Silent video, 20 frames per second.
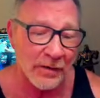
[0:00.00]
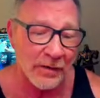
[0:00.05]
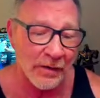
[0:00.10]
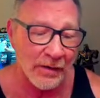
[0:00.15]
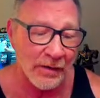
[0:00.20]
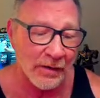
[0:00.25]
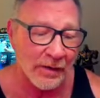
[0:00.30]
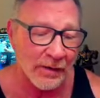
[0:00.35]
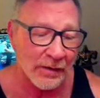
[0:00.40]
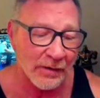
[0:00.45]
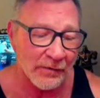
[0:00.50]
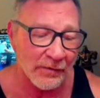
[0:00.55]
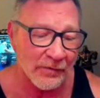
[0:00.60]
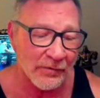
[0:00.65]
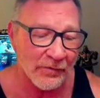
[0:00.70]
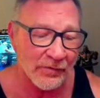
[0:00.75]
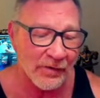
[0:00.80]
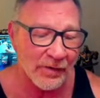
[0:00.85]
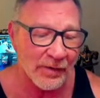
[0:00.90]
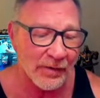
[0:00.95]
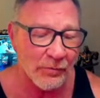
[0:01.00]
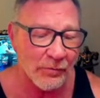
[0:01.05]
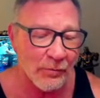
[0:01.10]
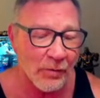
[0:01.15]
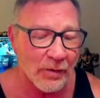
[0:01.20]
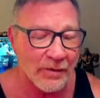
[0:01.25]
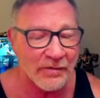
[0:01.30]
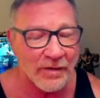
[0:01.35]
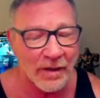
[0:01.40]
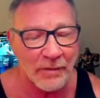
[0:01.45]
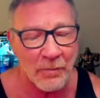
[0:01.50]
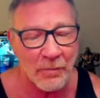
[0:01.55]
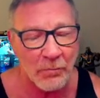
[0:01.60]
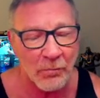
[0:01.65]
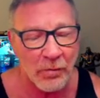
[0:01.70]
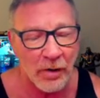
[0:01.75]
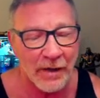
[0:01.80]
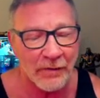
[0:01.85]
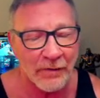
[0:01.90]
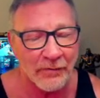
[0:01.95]
and see what type of
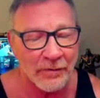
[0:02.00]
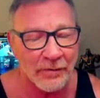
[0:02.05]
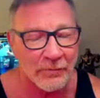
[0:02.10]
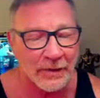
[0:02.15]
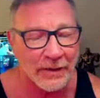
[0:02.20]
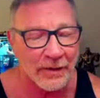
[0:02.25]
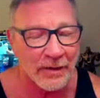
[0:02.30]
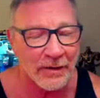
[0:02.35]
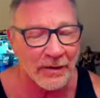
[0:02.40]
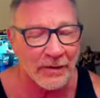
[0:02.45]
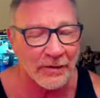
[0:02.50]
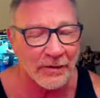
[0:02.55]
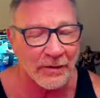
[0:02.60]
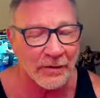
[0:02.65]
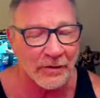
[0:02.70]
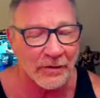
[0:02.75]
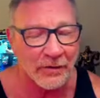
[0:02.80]
brown that we got on here.